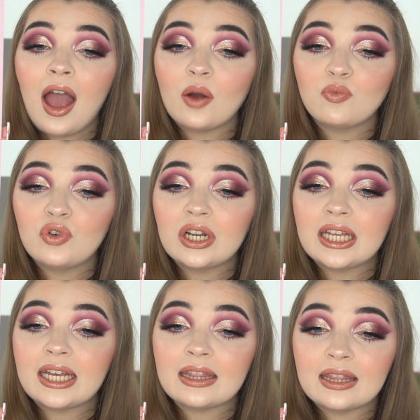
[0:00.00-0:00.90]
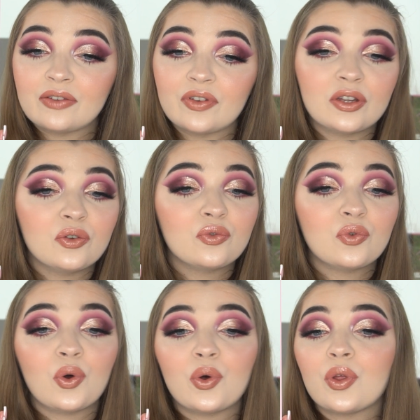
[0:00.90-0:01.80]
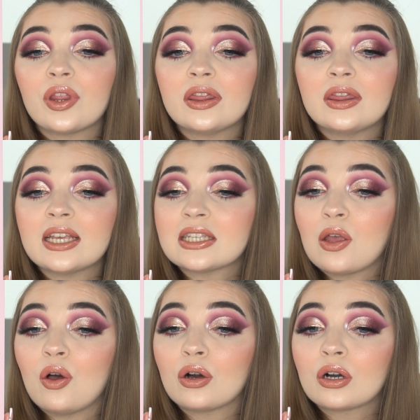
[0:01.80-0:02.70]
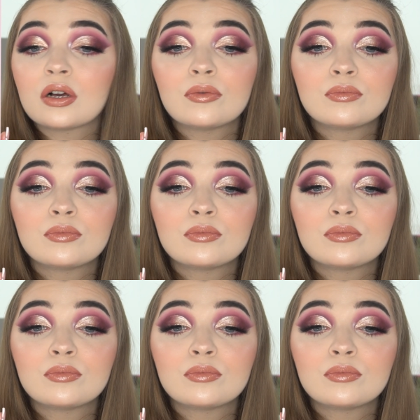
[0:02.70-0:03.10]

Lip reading: I'm really living for this look.